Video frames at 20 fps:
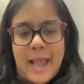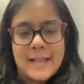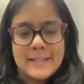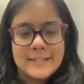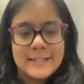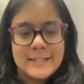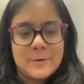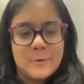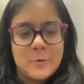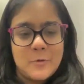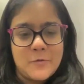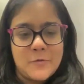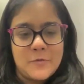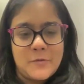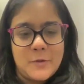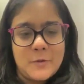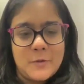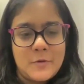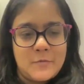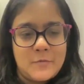has an
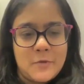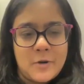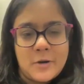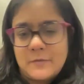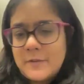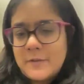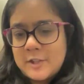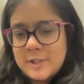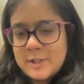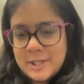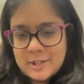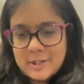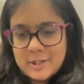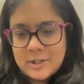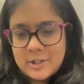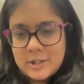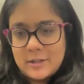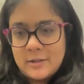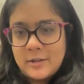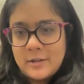overview of what we're
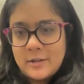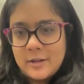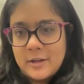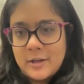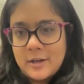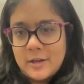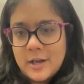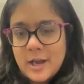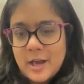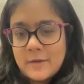changing uh,